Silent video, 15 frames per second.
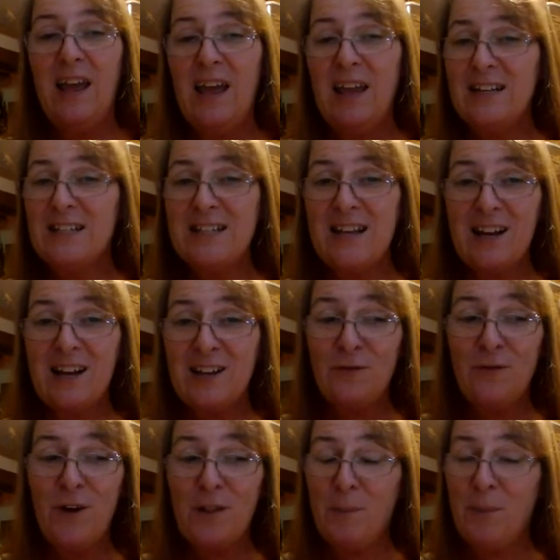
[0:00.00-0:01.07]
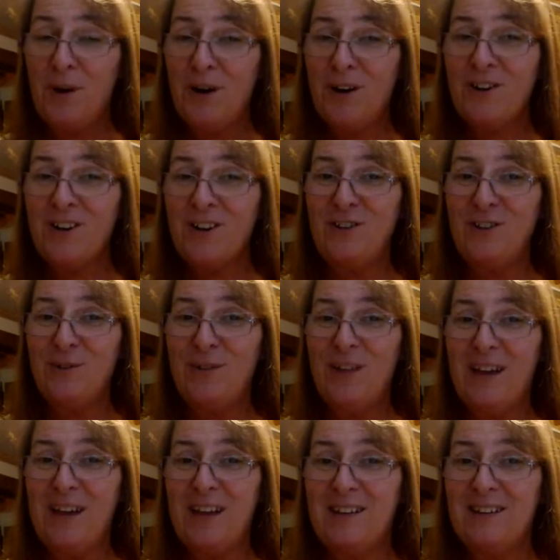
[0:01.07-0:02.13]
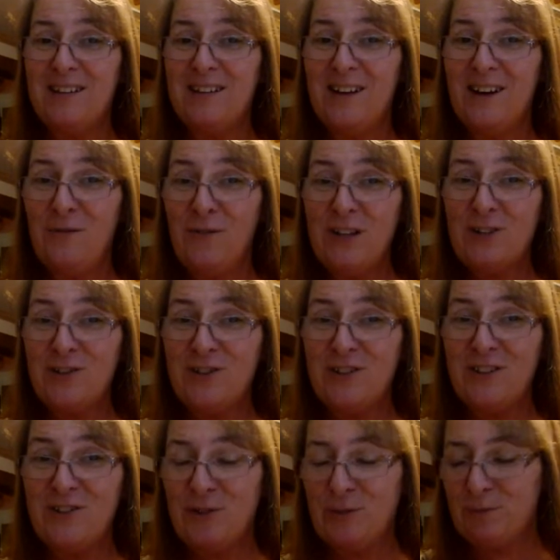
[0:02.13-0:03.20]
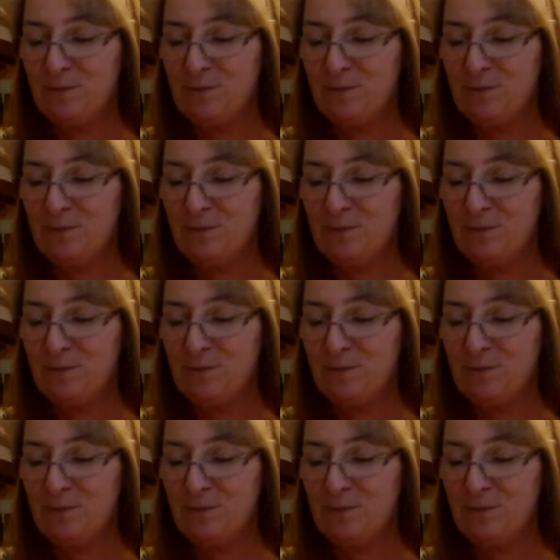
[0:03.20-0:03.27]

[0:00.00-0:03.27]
and it's not going to fall apart on you like a facial tissue.